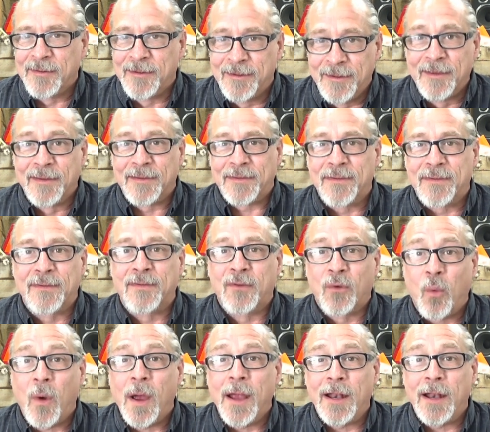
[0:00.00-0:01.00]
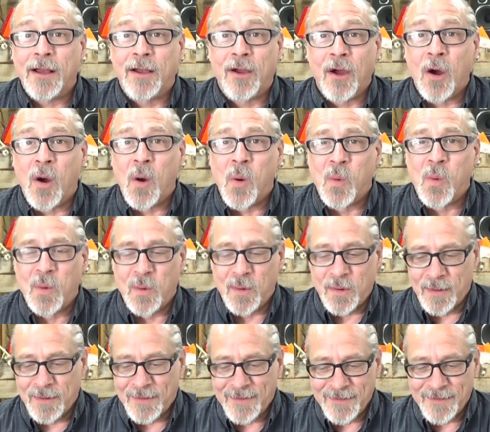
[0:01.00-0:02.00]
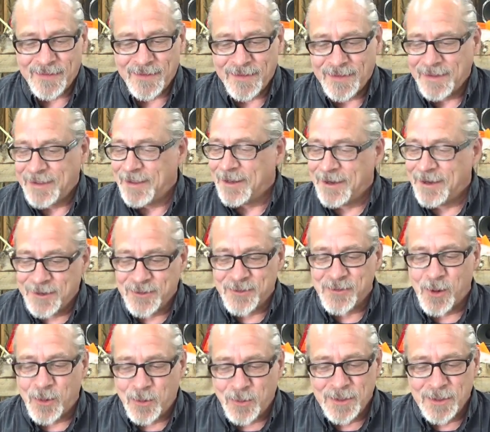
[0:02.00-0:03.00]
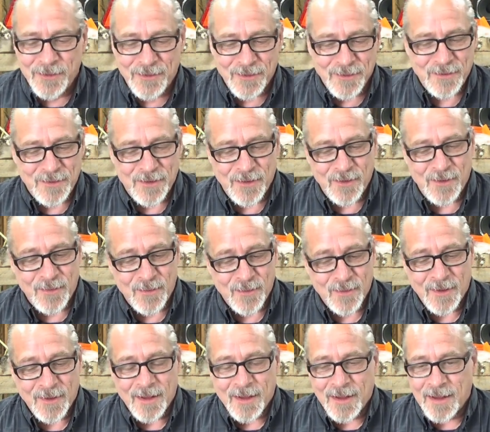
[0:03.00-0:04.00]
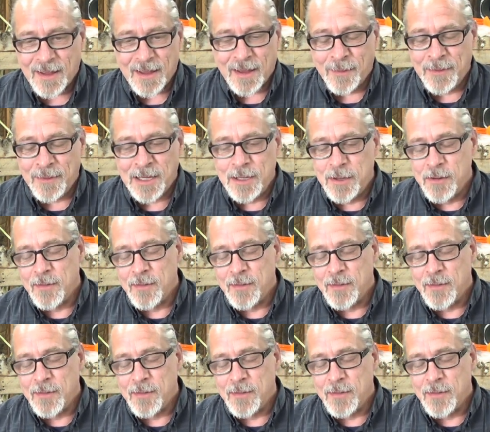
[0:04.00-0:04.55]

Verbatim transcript: this is the way to go. There's no reason to. I mean,